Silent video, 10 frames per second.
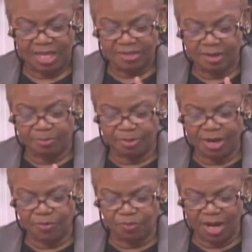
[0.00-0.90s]
Now,
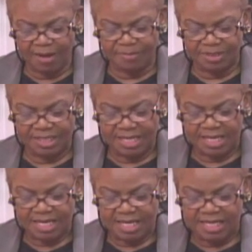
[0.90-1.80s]
Br'er Rabbit
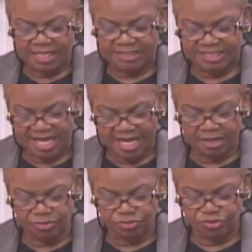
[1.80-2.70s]

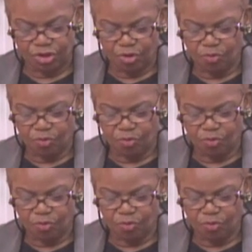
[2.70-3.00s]
tales